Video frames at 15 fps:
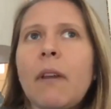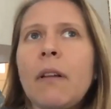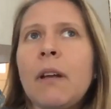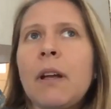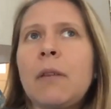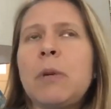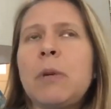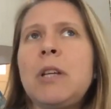
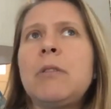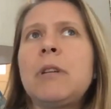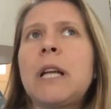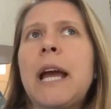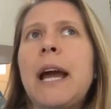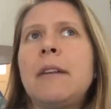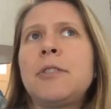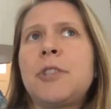like when you
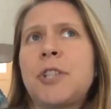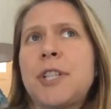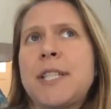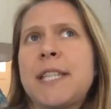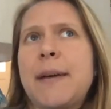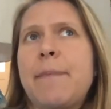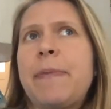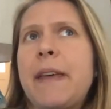encounter
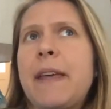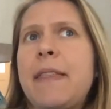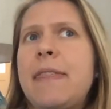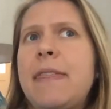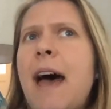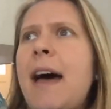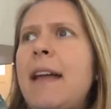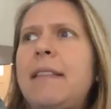something
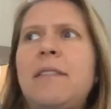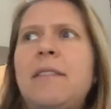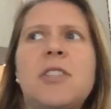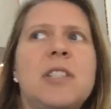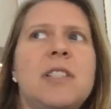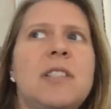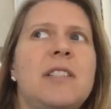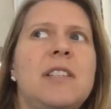that
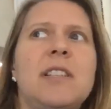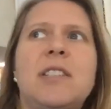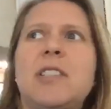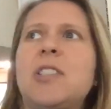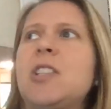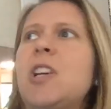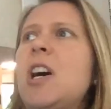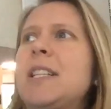just does
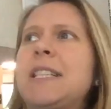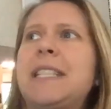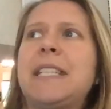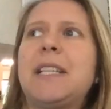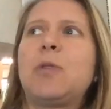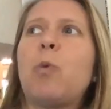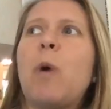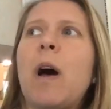not
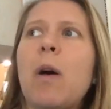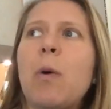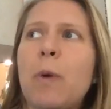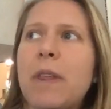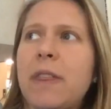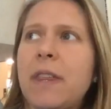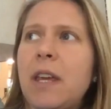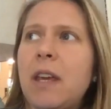sit well
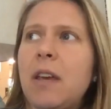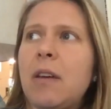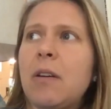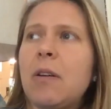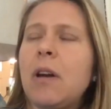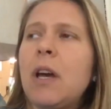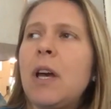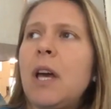with
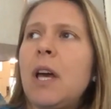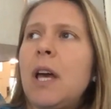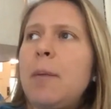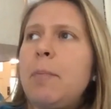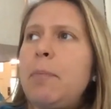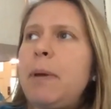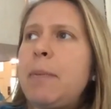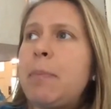you,
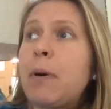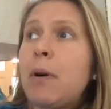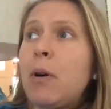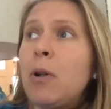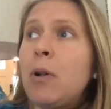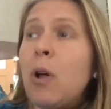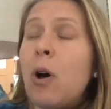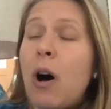
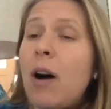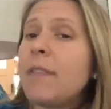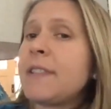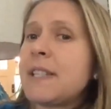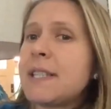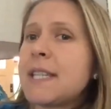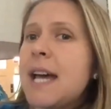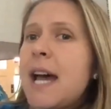people
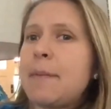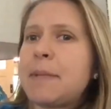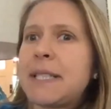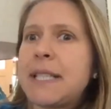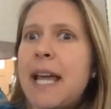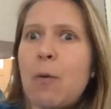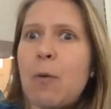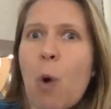oftentimes
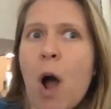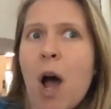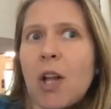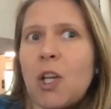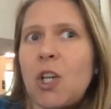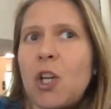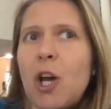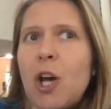say,
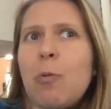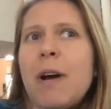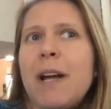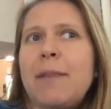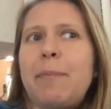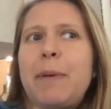well, you know what,